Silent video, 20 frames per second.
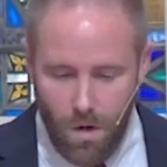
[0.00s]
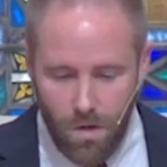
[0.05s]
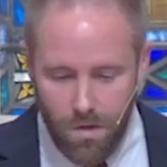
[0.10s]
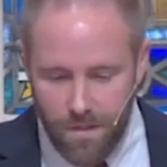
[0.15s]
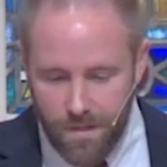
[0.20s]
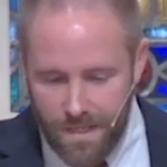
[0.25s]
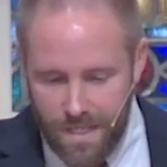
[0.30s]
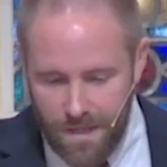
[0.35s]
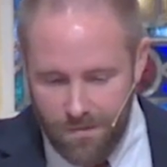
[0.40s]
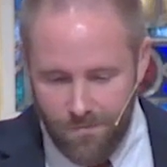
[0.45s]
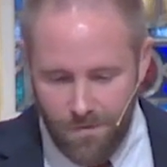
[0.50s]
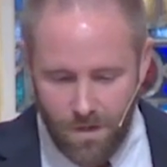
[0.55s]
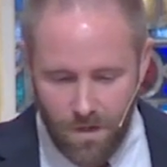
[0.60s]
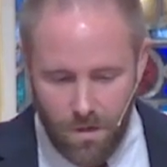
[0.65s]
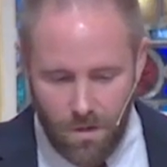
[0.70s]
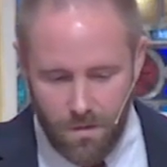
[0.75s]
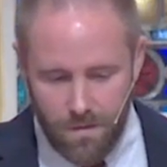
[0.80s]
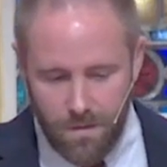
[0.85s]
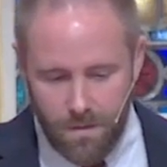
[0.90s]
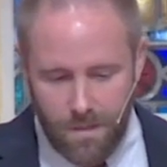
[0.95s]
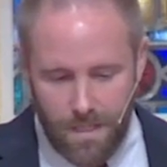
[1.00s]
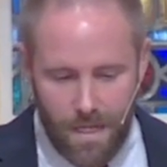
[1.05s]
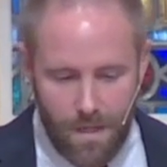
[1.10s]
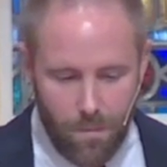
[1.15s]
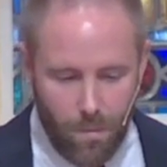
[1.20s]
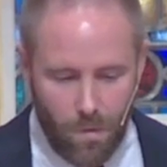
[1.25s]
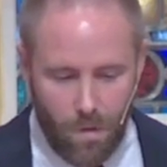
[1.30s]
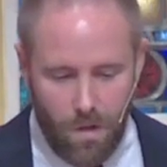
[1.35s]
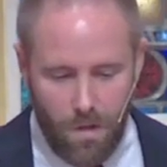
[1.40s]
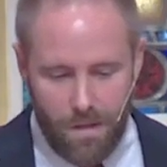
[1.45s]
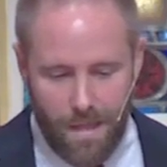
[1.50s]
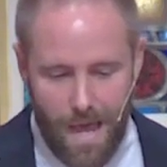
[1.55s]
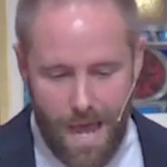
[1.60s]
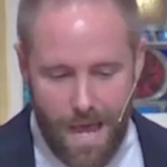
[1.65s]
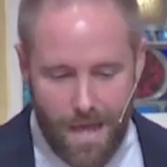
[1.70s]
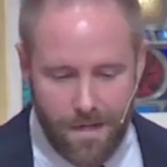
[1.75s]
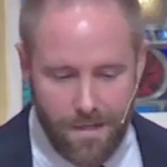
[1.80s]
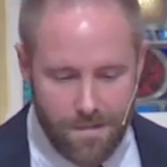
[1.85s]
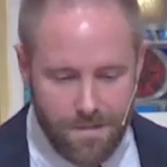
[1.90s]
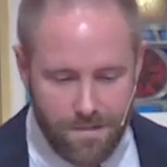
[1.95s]
All the giving, all the labor,
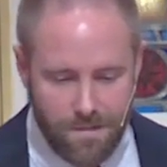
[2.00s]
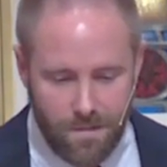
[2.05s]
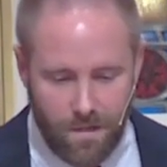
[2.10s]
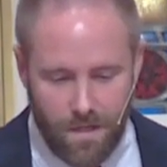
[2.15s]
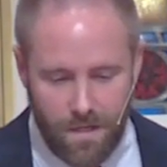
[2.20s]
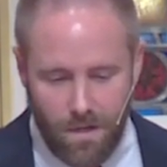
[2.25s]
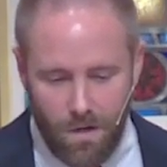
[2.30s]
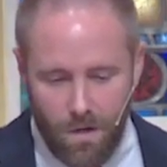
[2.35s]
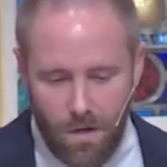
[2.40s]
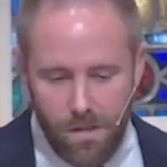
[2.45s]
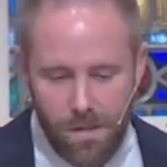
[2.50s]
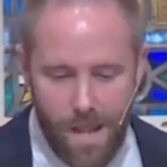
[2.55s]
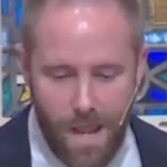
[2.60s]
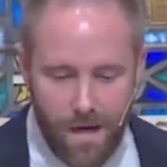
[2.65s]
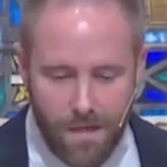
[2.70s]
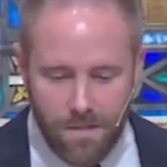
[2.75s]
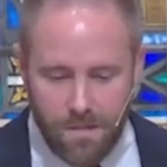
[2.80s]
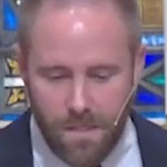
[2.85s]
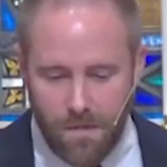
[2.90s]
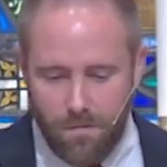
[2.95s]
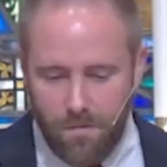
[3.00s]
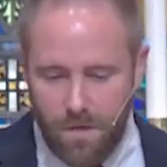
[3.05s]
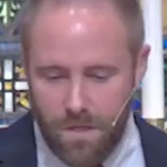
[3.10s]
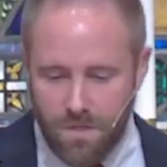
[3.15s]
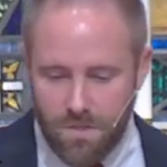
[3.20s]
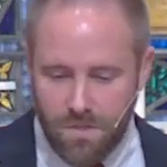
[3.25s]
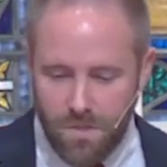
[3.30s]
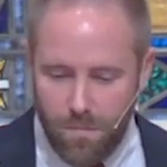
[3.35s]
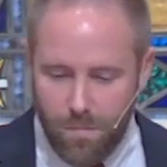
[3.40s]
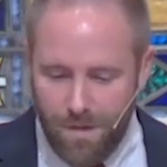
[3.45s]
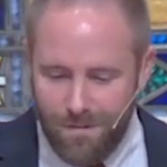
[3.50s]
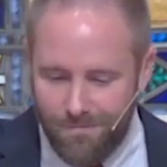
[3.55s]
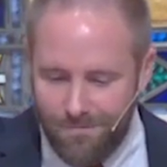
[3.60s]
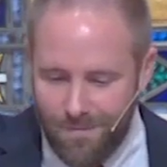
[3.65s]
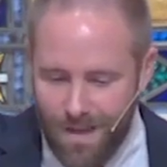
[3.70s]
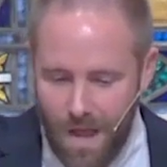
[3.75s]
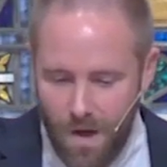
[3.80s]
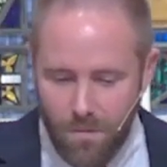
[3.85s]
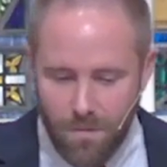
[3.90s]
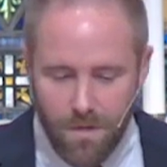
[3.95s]
all the added study, all the activity should
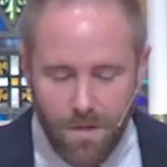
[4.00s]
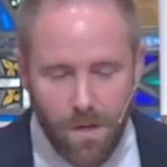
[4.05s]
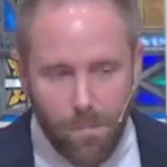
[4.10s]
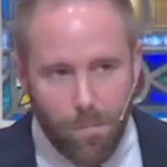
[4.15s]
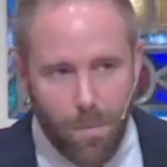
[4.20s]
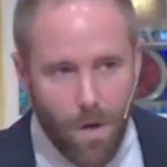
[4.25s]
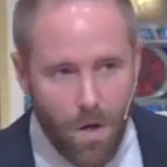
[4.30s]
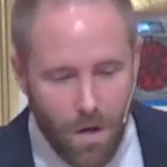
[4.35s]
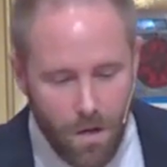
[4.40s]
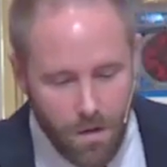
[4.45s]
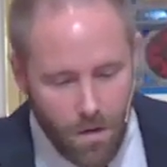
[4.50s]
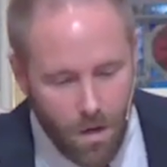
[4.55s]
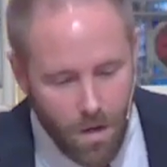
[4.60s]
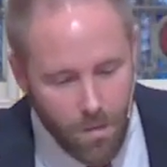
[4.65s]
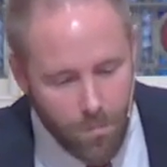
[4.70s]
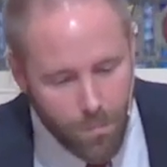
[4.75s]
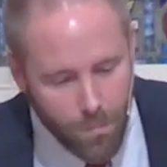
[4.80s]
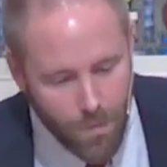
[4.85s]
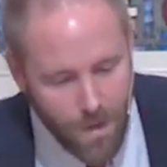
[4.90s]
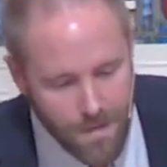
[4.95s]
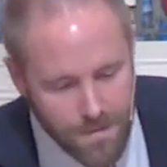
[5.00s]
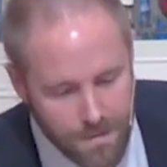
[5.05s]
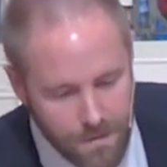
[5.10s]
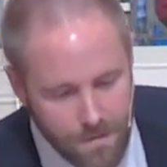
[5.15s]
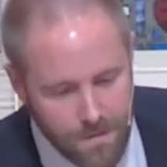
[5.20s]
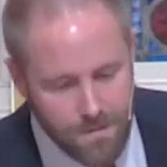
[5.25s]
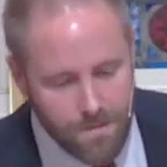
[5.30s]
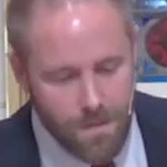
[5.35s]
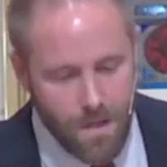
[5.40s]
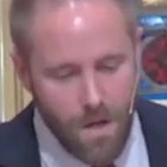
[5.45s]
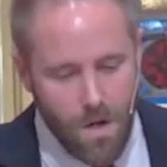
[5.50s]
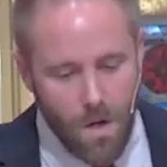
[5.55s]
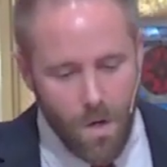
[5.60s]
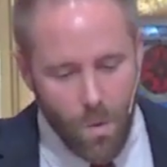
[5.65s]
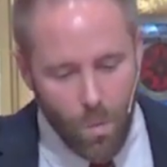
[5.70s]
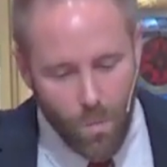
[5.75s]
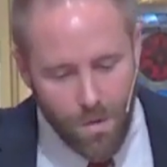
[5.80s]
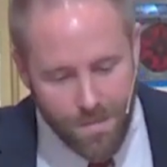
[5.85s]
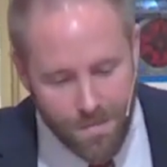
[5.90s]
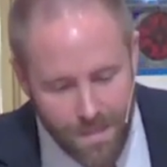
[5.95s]
be founded upon our presence
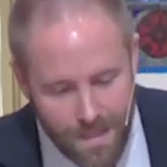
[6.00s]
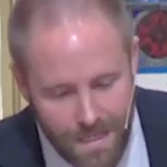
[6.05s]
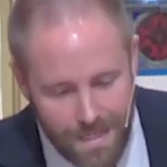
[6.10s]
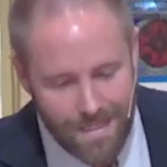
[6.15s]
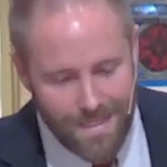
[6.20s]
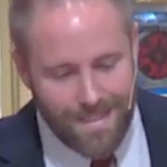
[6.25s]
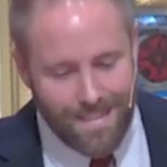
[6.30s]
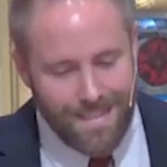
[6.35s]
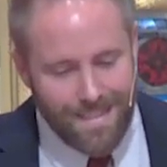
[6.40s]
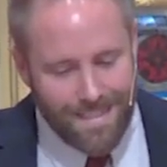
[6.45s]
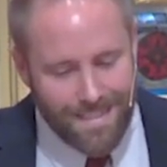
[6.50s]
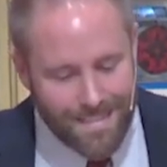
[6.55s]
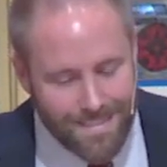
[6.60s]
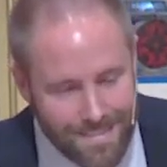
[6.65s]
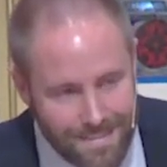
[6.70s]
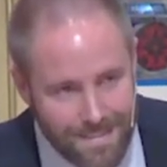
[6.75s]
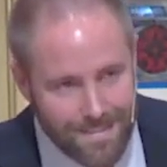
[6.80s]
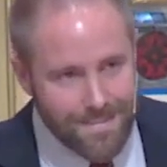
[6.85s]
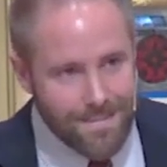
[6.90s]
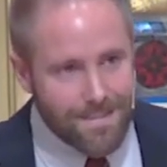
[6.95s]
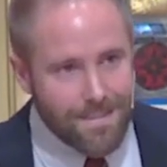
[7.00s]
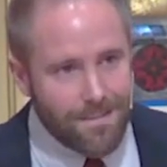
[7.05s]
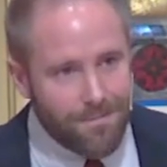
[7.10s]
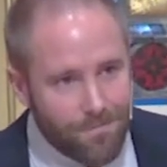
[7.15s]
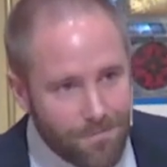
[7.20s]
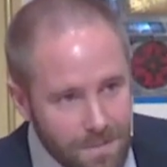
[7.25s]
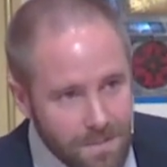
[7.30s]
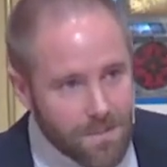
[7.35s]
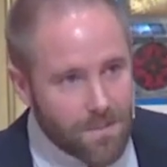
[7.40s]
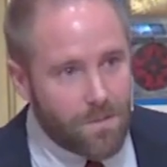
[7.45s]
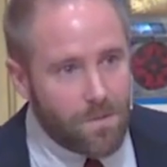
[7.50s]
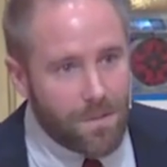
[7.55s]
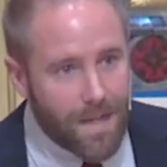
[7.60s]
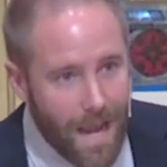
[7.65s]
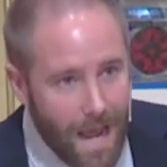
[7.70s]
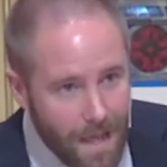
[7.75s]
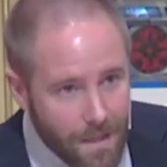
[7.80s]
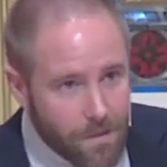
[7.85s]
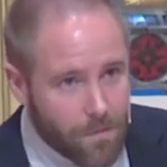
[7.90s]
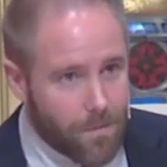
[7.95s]
within the consistent
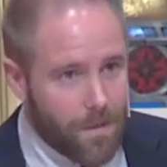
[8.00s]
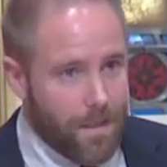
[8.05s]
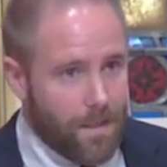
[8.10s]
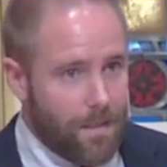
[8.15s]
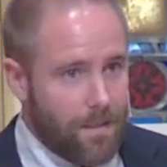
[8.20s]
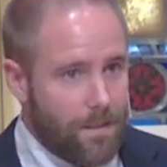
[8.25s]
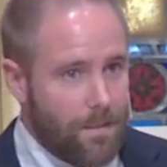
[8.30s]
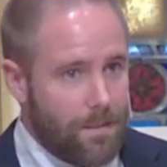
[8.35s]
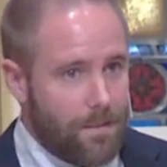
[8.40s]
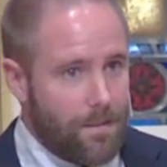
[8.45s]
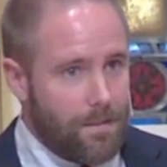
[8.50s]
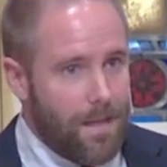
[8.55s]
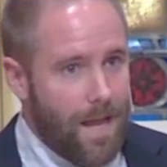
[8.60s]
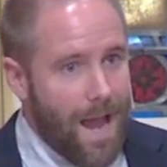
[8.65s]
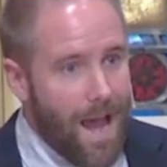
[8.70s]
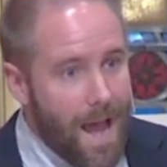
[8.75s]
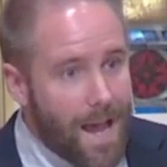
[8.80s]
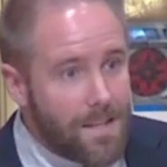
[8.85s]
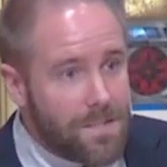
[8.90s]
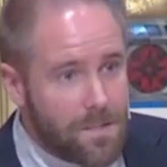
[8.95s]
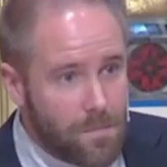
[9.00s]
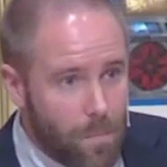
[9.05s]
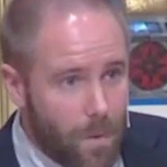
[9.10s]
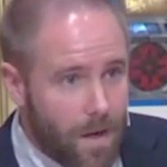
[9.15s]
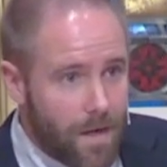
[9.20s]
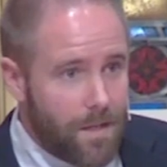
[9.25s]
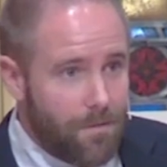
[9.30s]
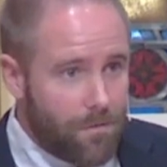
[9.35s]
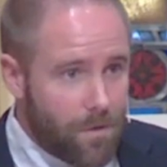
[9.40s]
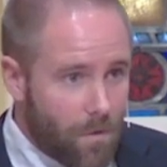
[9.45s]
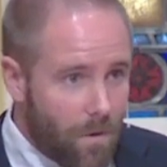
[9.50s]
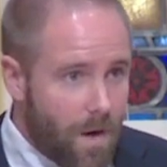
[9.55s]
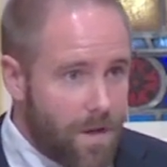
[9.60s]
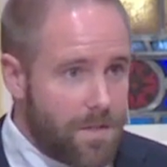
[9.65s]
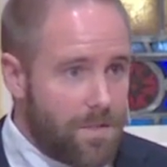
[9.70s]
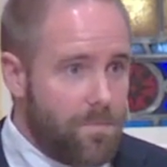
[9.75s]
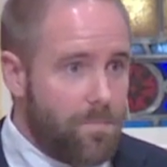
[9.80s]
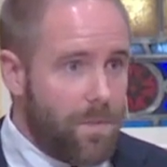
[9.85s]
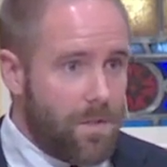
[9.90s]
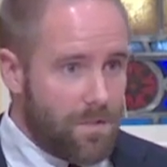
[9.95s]
physical gathering as the body of
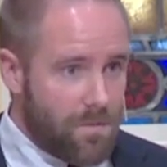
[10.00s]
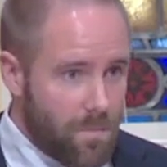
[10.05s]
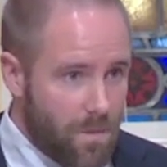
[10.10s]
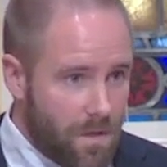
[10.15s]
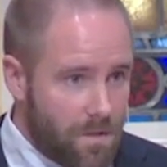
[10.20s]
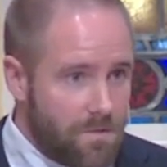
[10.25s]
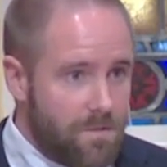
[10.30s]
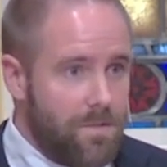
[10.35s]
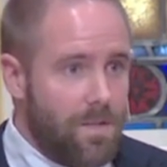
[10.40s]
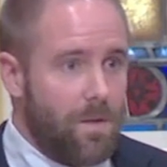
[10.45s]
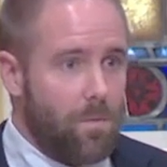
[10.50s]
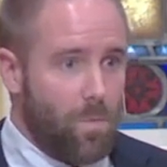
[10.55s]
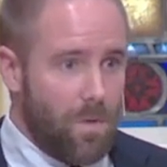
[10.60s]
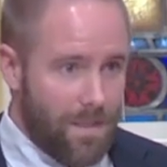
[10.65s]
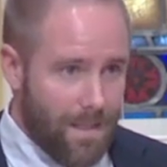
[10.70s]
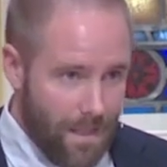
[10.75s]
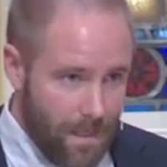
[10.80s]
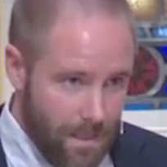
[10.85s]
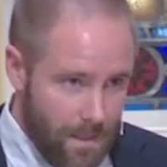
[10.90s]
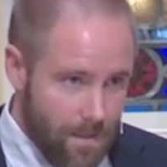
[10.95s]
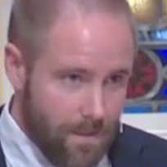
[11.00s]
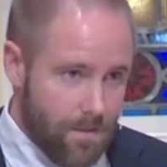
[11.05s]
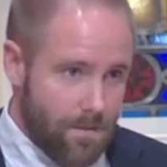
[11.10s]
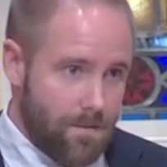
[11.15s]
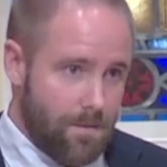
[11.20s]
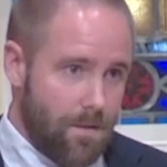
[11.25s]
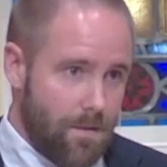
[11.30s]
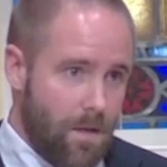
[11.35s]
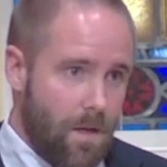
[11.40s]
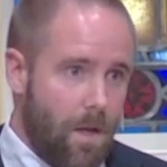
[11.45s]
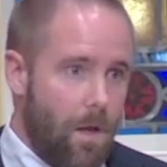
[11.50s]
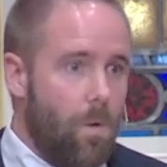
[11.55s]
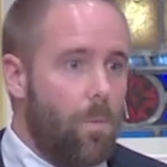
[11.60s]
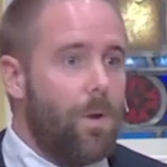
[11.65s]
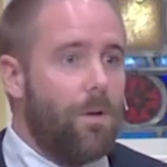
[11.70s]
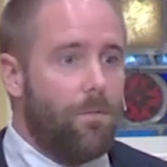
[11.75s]
Christ because we understand what that is.